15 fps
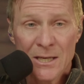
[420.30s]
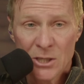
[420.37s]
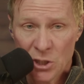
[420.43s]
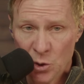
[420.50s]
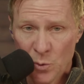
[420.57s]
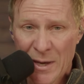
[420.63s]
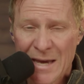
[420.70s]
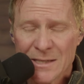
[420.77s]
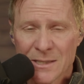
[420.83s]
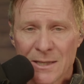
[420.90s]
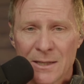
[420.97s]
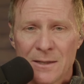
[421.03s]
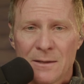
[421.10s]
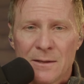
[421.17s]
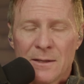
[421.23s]
You guessed
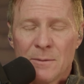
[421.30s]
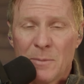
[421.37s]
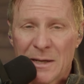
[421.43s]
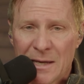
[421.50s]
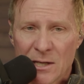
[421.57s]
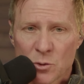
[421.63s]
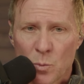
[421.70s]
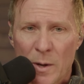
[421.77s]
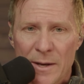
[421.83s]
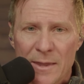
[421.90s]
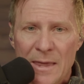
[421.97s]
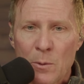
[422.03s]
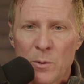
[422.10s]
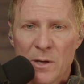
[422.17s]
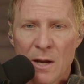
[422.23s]
it, but guess what?
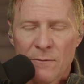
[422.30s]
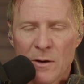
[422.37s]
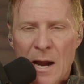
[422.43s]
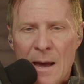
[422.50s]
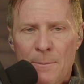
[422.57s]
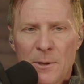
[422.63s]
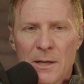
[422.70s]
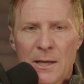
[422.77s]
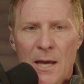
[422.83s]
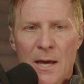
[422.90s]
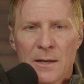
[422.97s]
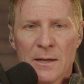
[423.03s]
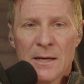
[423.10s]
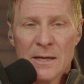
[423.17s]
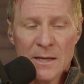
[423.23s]
That would never happen
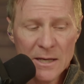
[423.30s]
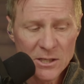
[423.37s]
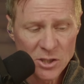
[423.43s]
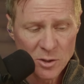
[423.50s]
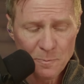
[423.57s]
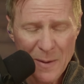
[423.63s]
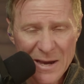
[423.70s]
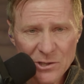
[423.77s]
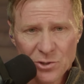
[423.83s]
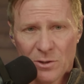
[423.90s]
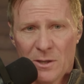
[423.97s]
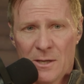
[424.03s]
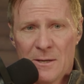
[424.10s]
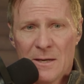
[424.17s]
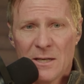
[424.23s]
again,
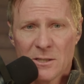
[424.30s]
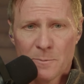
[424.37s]
especially